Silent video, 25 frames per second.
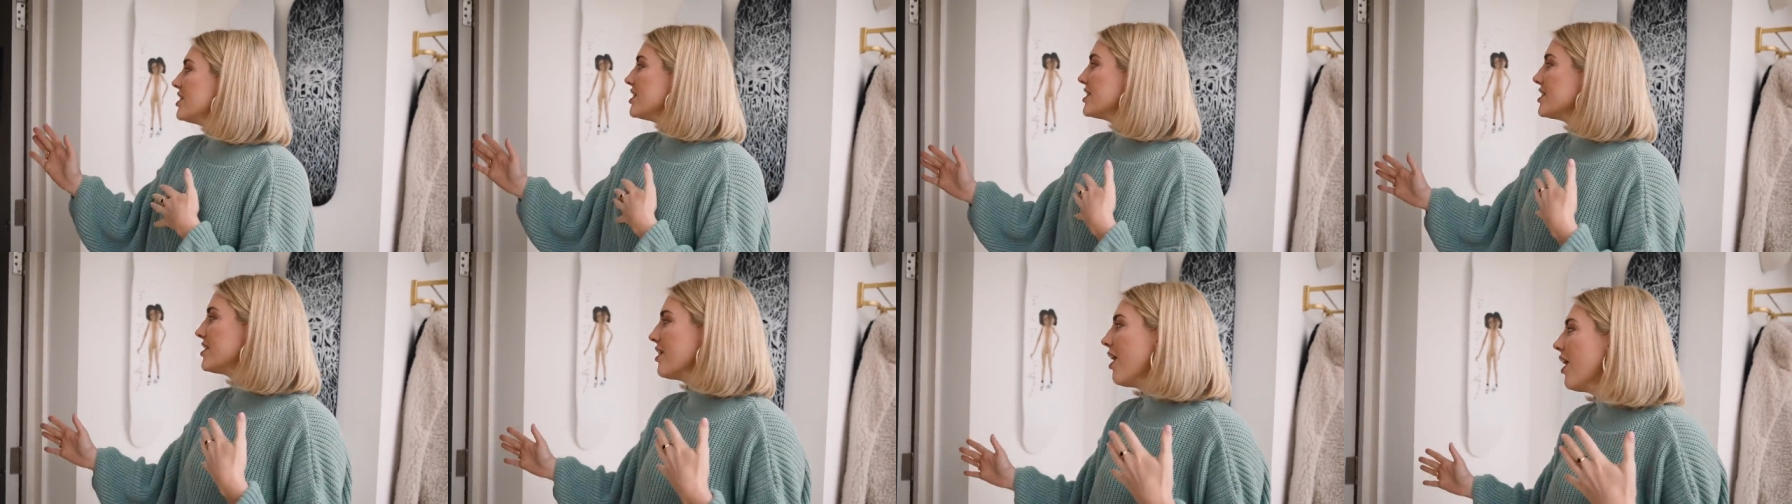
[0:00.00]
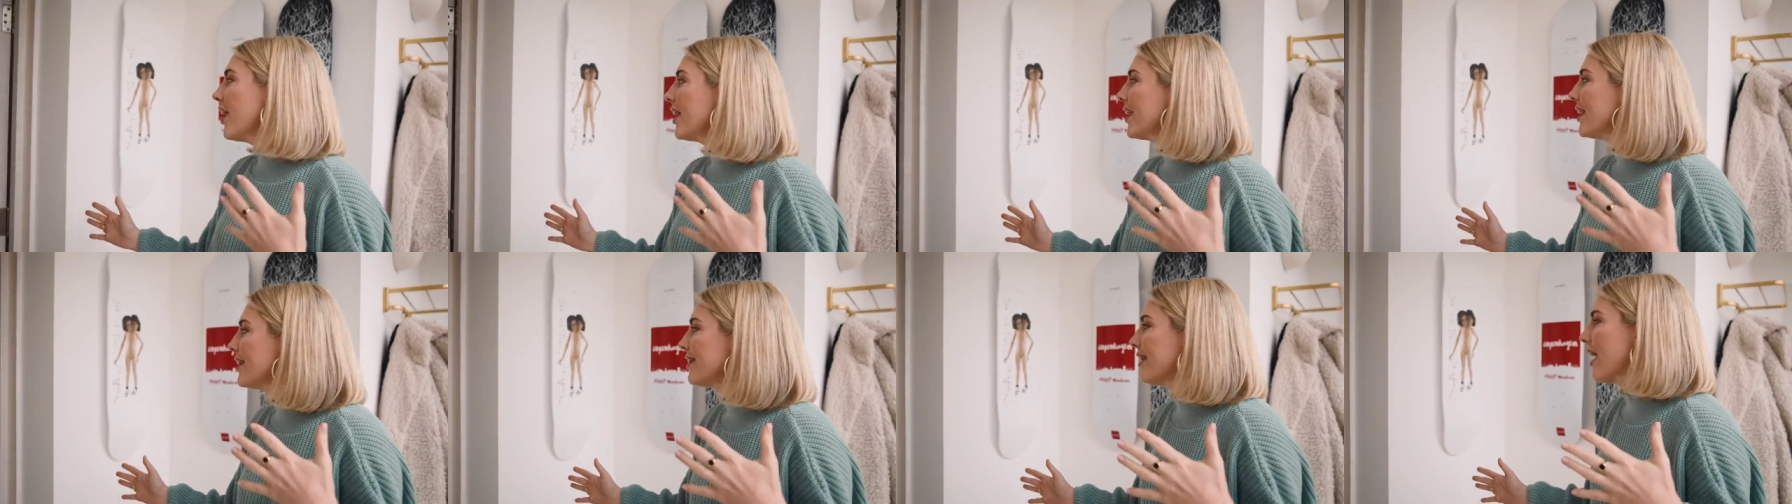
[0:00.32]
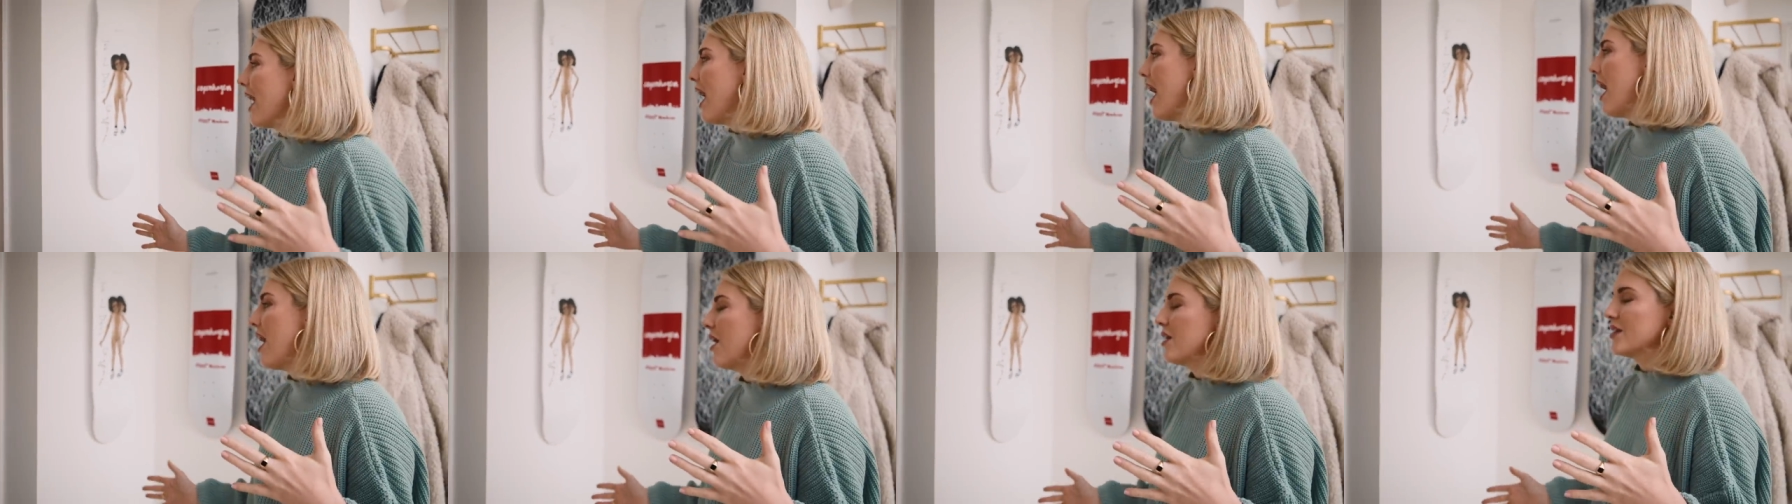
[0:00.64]
design in
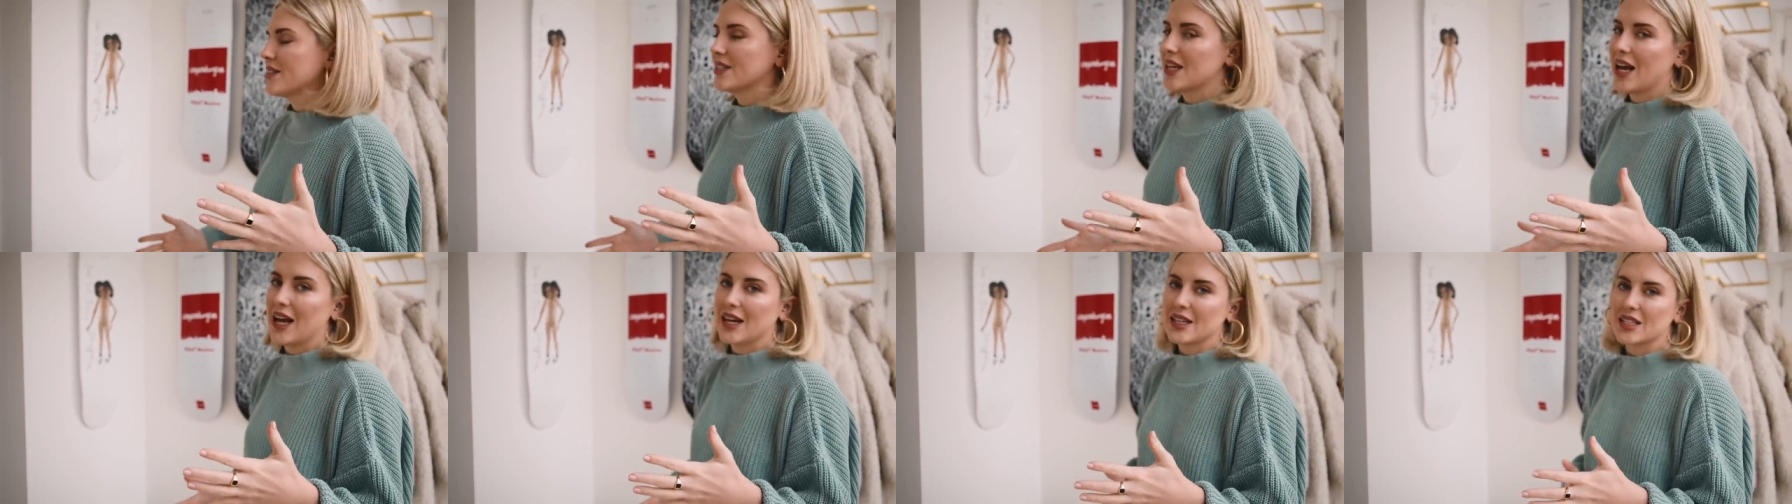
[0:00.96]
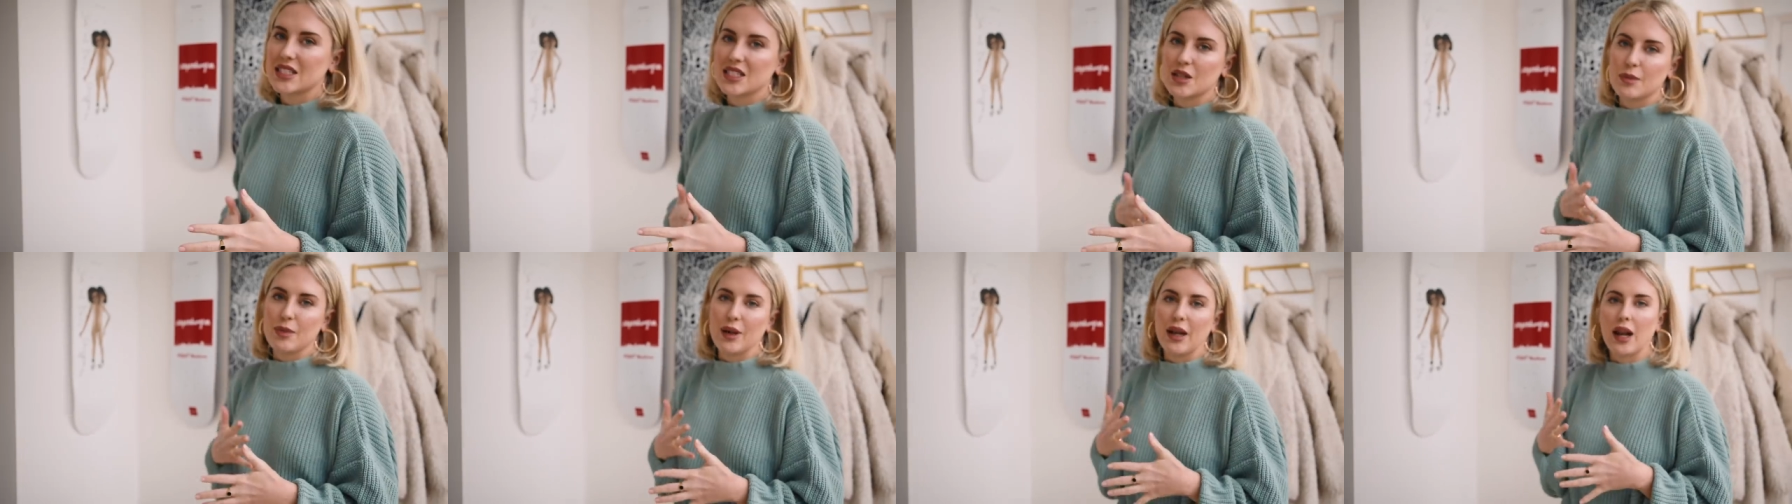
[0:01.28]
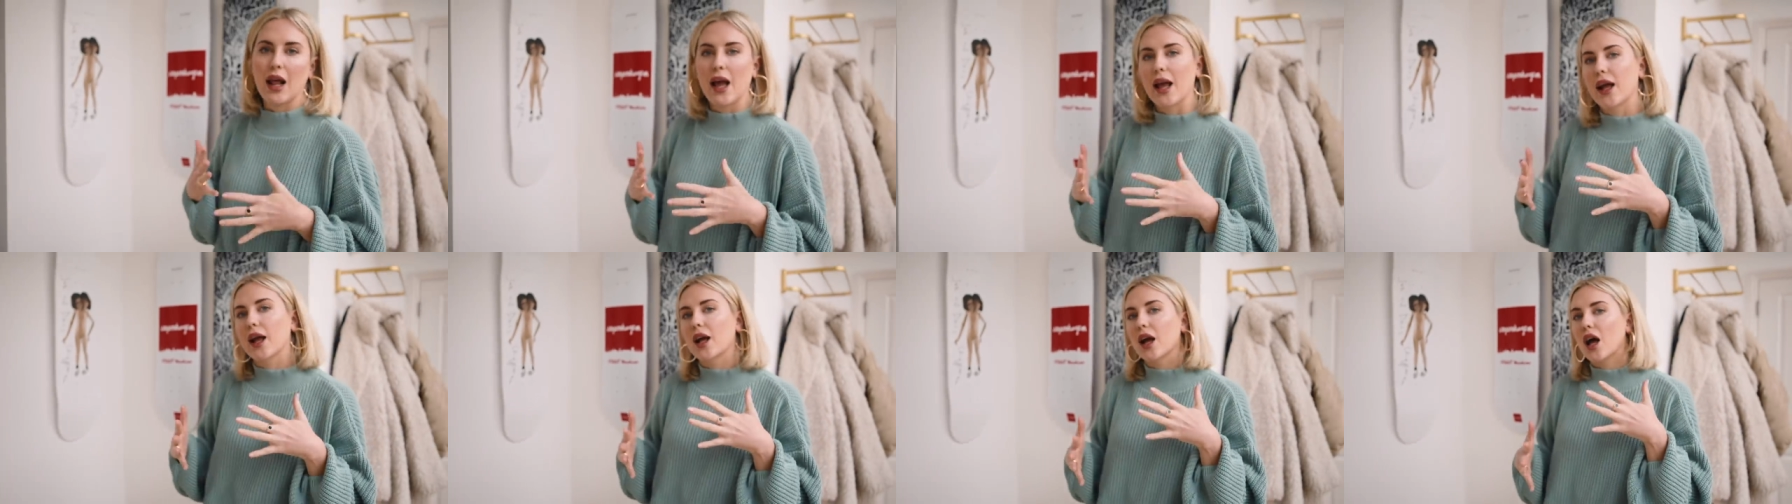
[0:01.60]
the house has to be
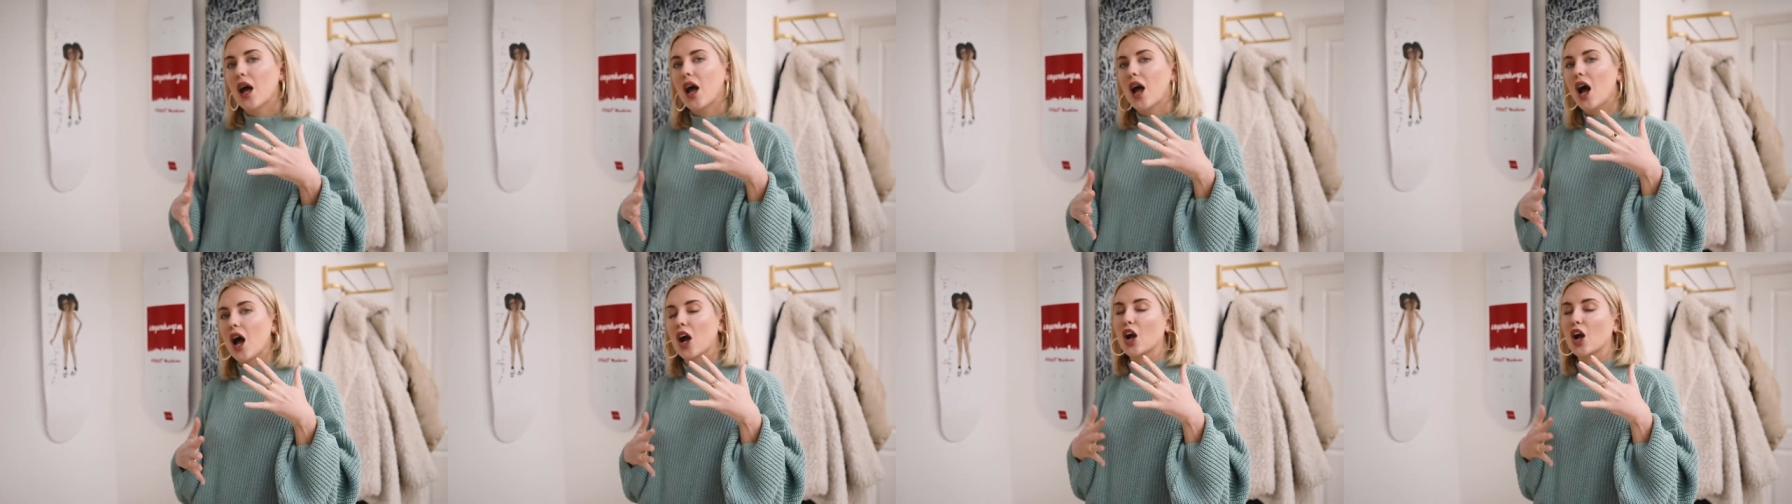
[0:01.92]
like